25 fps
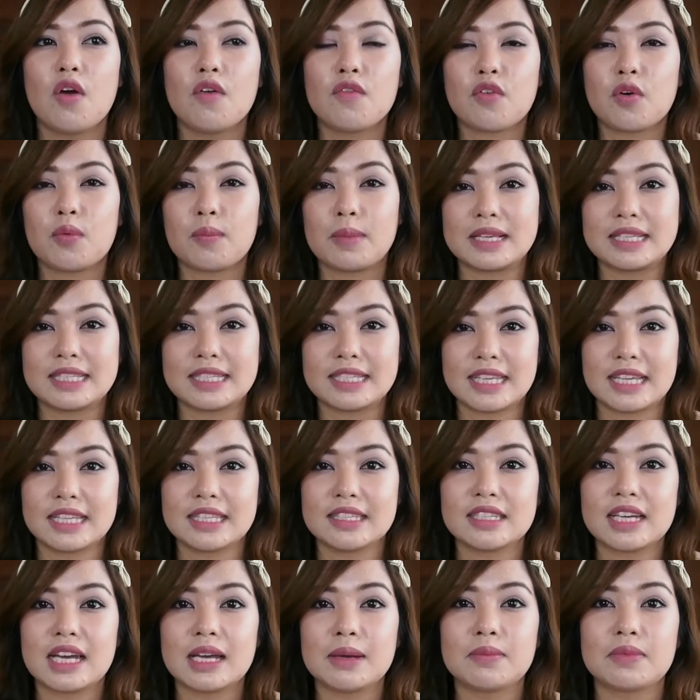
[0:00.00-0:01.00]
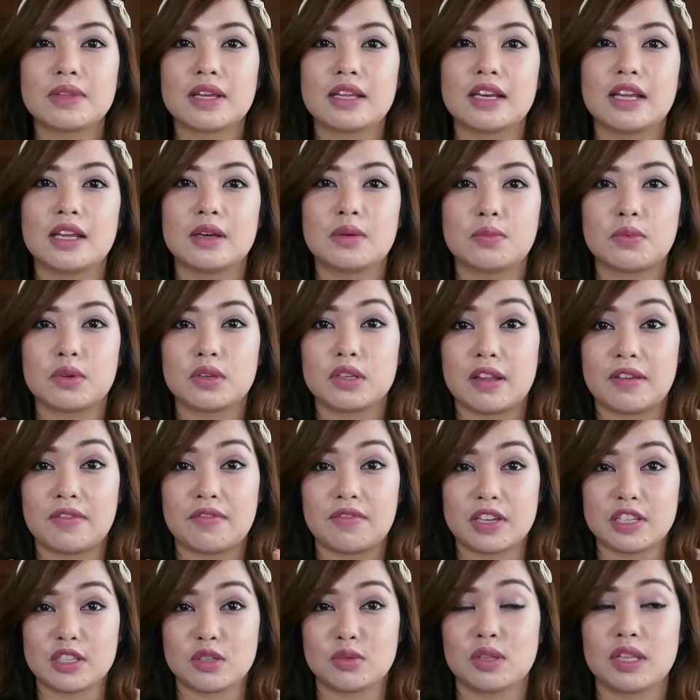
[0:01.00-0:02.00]
for my skin type that it would
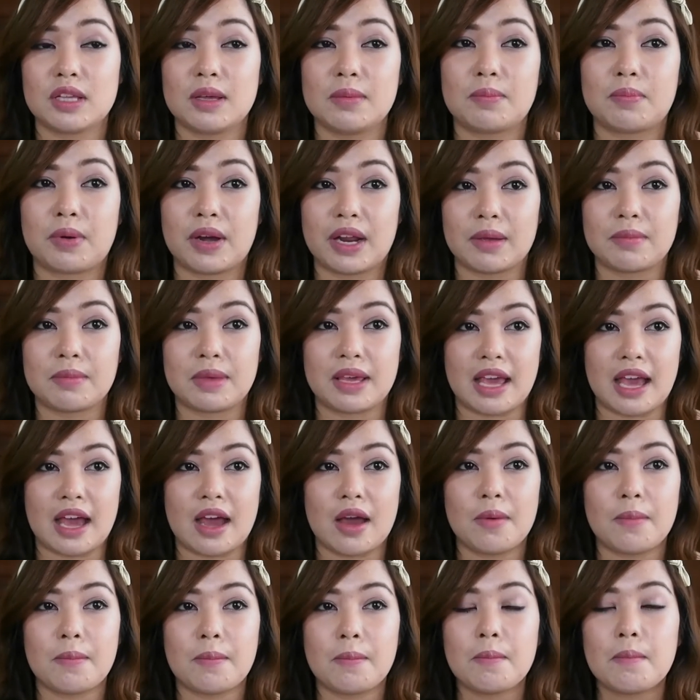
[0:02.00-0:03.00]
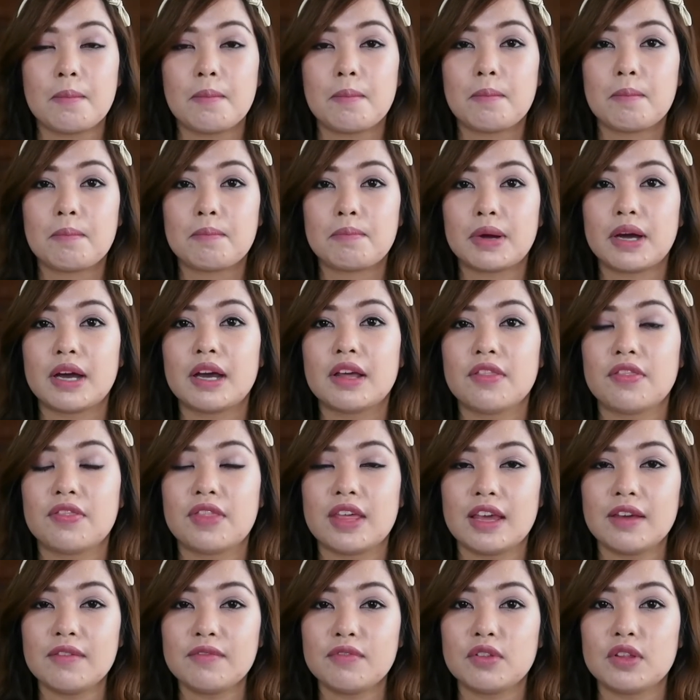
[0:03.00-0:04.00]
eventually break me out but
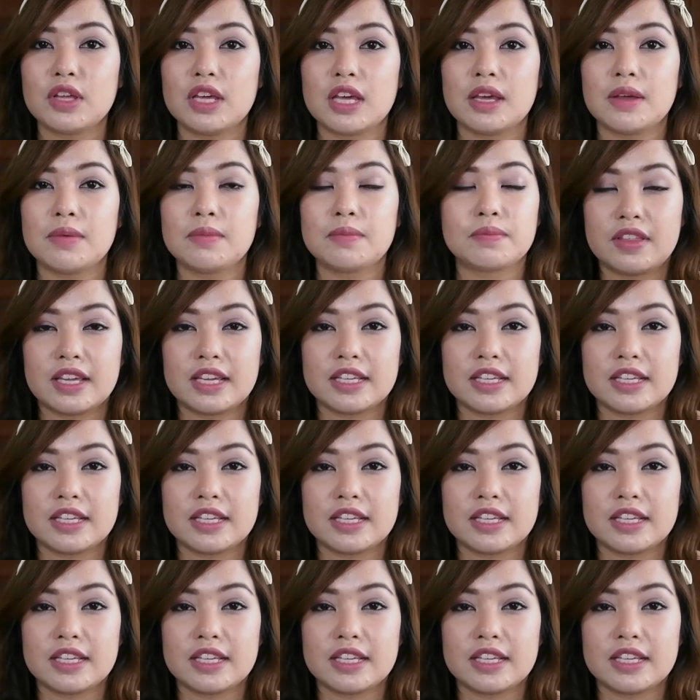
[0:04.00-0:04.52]
thankfully,